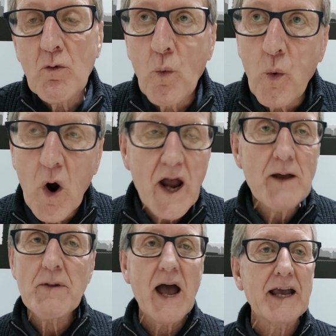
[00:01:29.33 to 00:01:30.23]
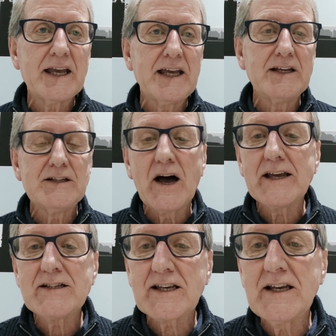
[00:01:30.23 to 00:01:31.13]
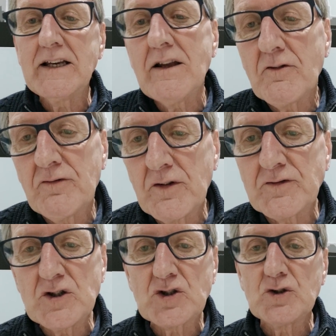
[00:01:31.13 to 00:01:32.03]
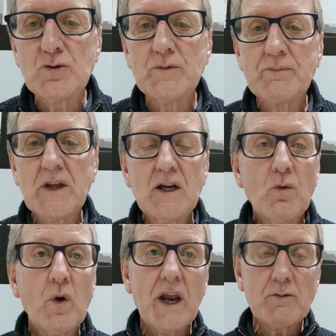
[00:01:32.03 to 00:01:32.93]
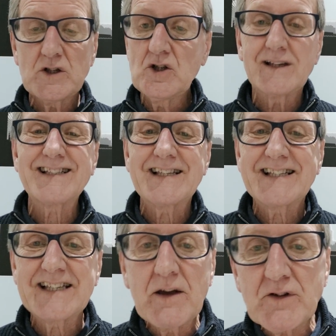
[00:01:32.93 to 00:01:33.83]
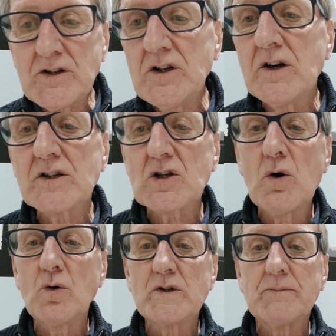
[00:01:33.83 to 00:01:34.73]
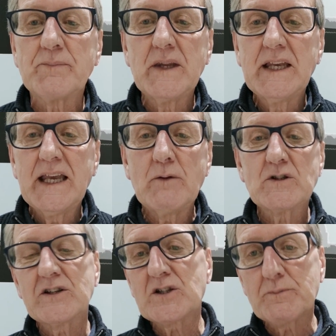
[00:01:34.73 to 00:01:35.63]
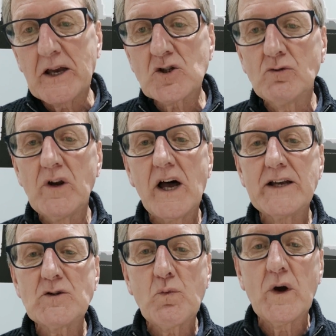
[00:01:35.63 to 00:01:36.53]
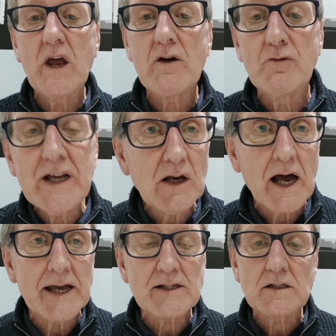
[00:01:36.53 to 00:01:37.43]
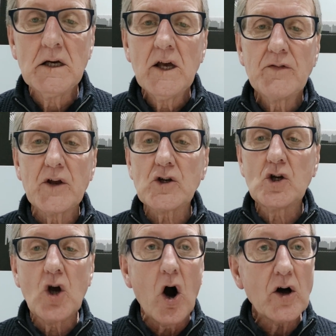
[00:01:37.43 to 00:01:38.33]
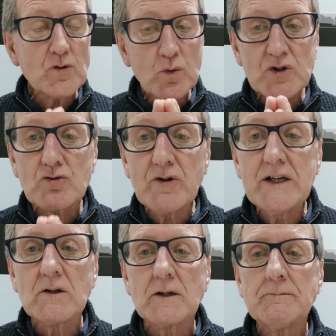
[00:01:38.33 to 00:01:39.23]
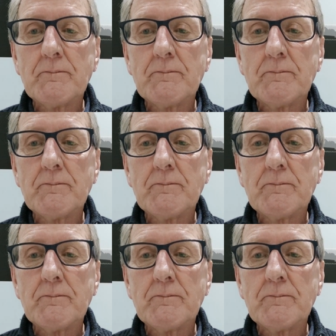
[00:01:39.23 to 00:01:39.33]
way back in 1952 when I was just seven years old. It was a special night when I realized that God was real